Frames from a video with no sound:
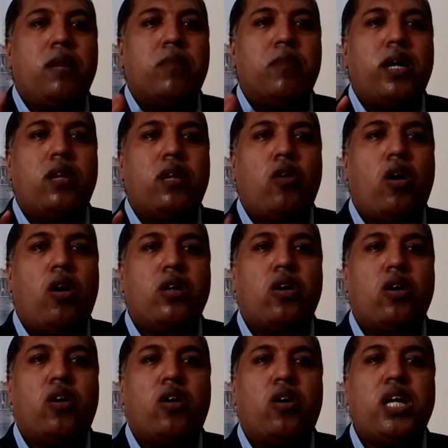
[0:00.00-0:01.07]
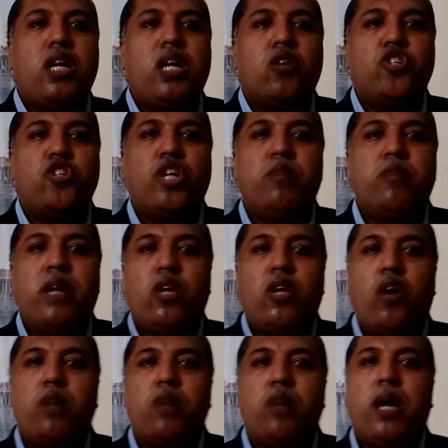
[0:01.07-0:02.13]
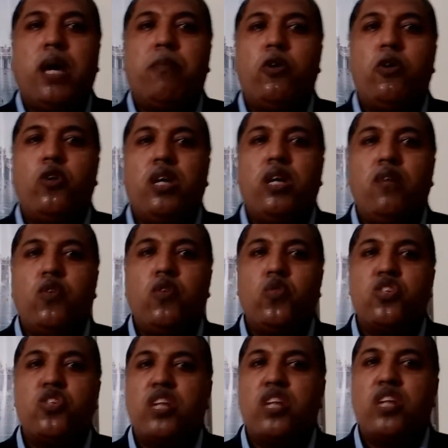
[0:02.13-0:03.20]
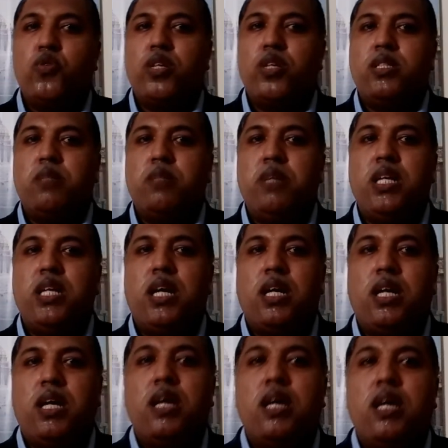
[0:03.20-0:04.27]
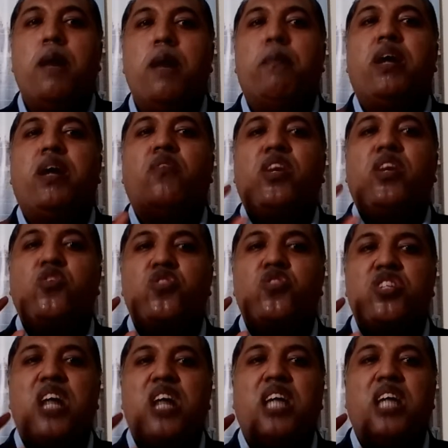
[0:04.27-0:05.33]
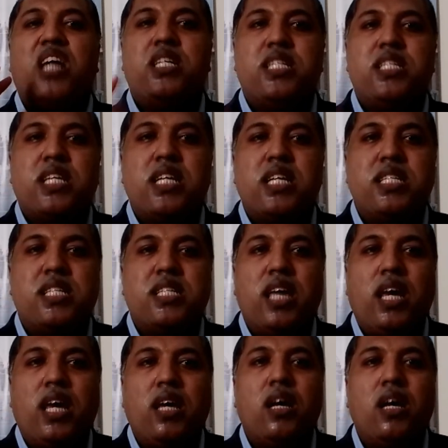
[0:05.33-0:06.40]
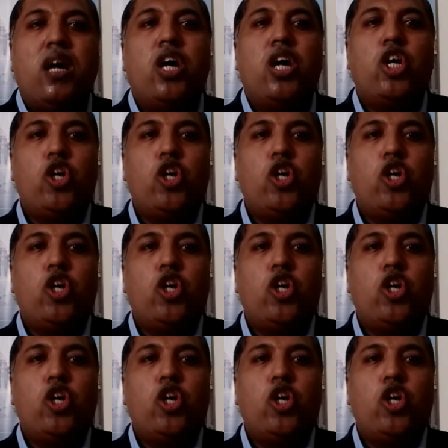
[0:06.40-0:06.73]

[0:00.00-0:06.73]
he may not, or he or she may not be able to give you the solutions immediately, but when you start discussing,